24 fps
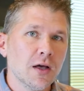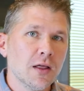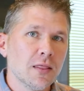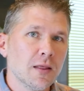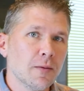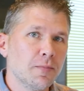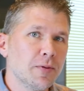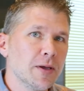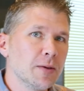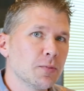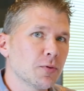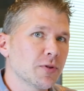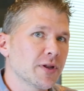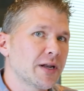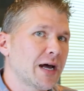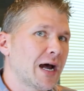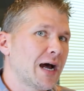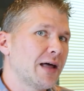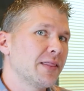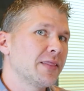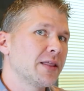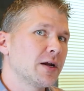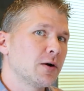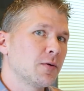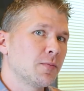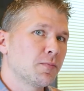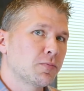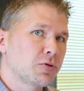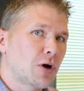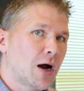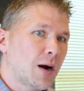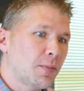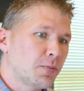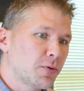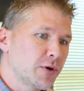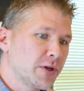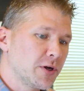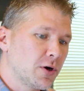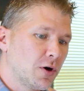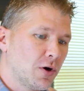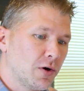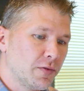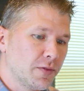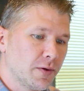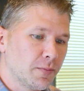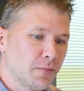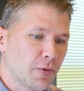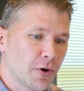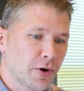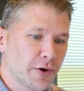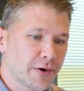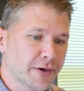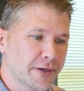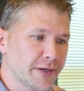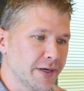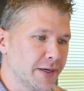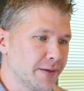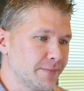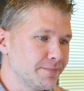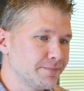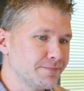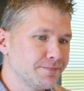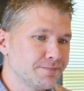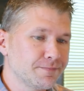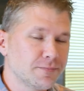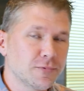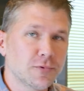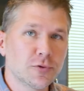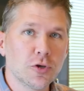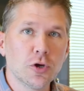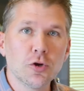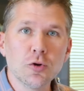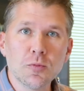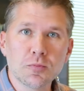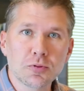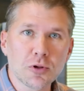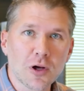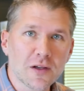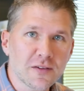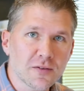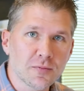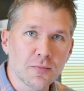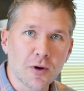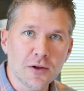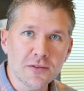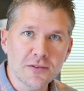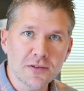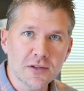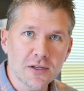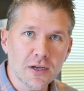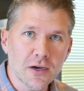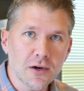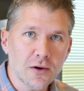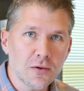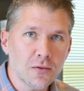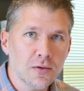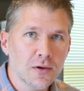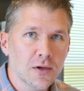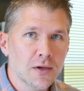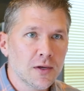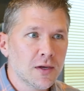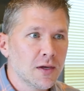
the people that had their property on the market 2+ months ago,